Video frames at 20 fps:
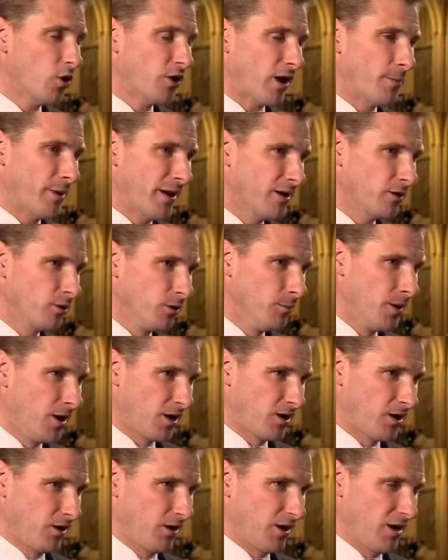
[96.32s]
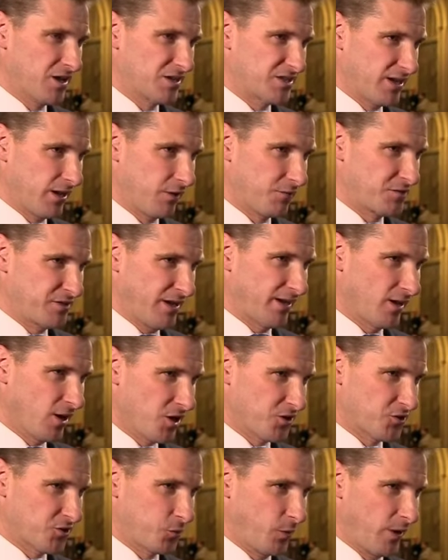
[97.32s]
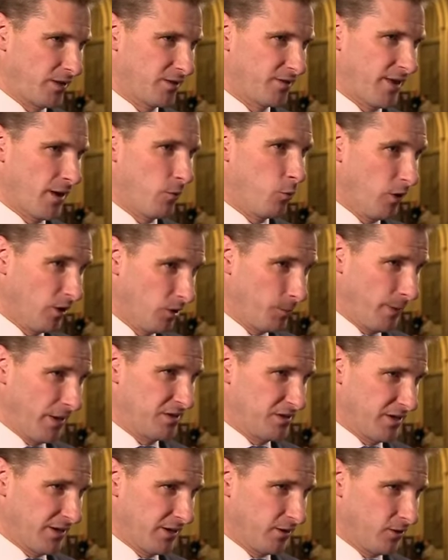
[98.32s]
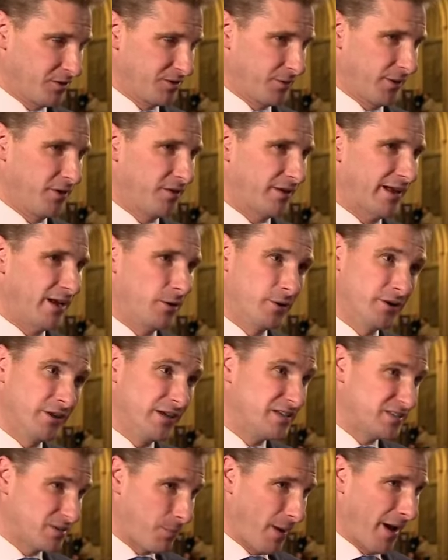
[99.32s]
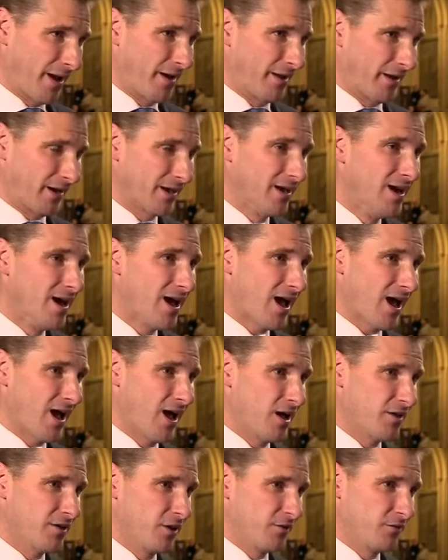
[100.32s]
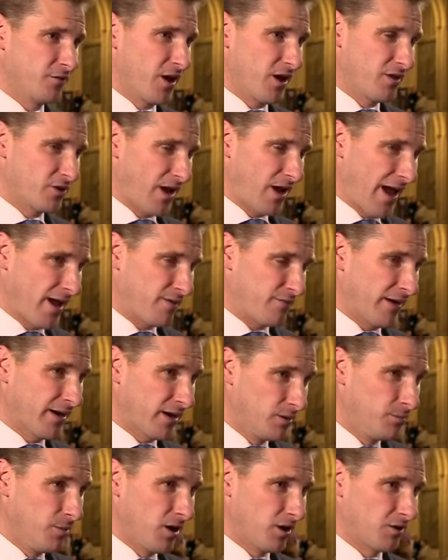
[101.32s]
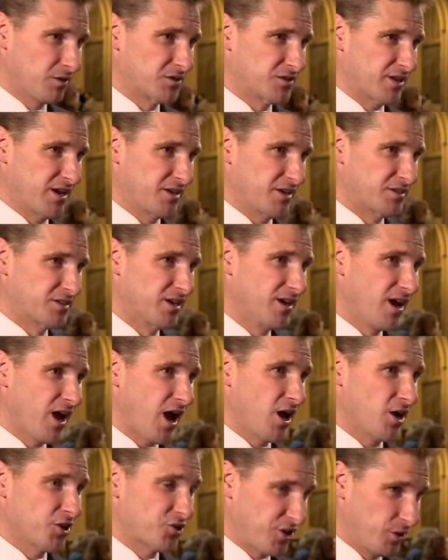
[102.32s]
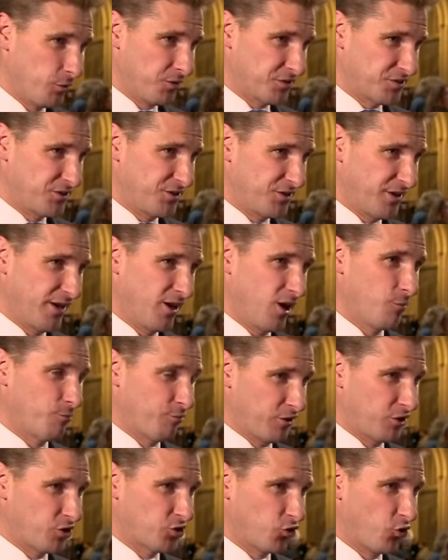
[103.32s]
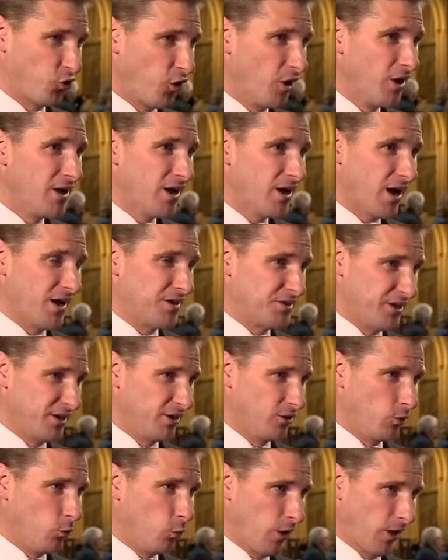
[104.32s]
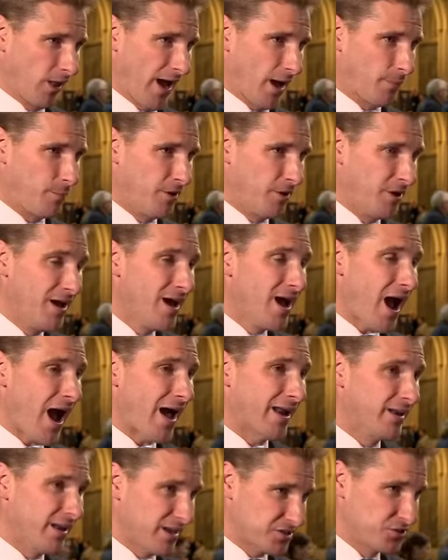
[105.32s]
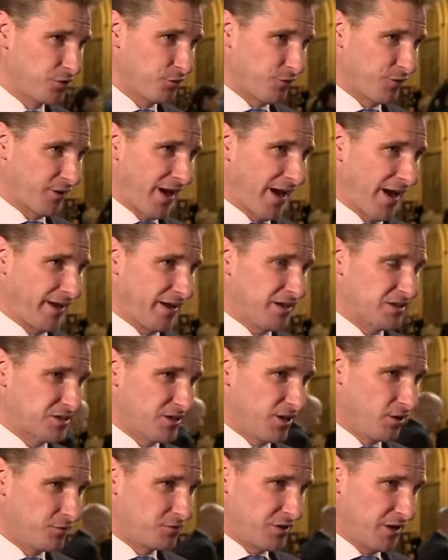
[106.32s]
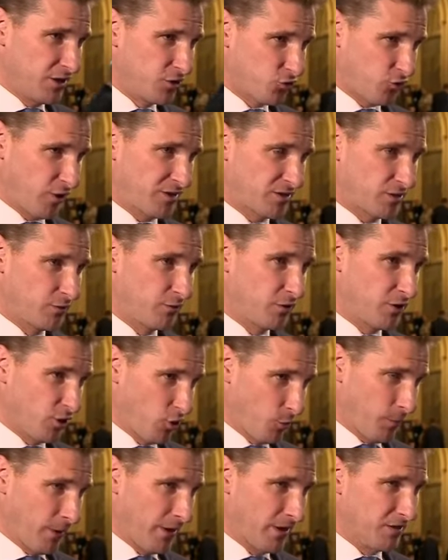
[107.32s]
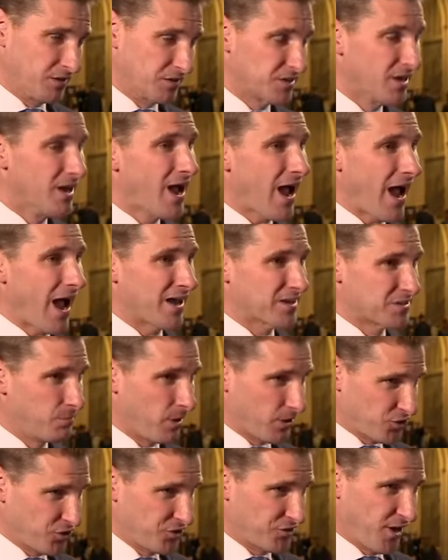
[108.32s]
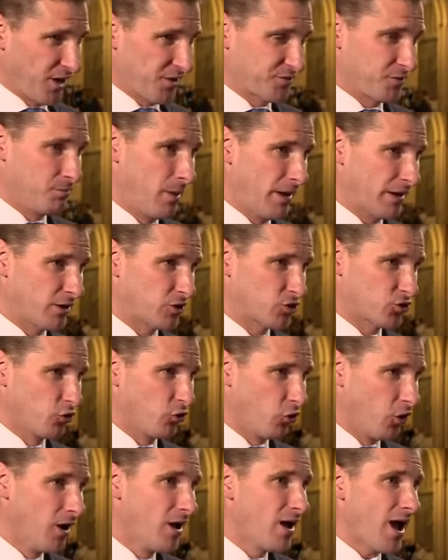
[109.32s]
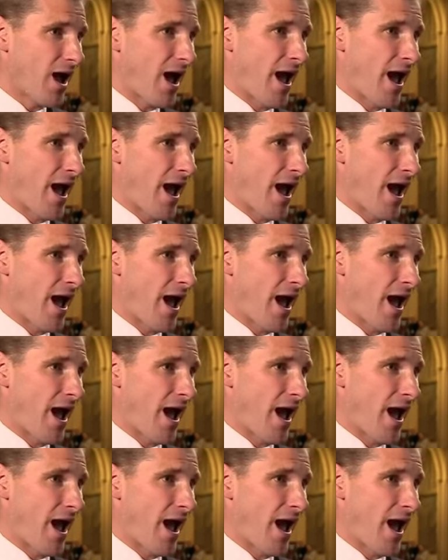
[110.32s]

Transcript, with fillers: Well, look, I mean, Angela Merkel herself said last week there will be a deal, so I don't think anyone needs to panic. Uh, you know, if Angela Merkel says uh, she wants a deal, I'm pretty sure a deal will happen. And let's not forget, it serves the interests of the Europeans as much as us to make sure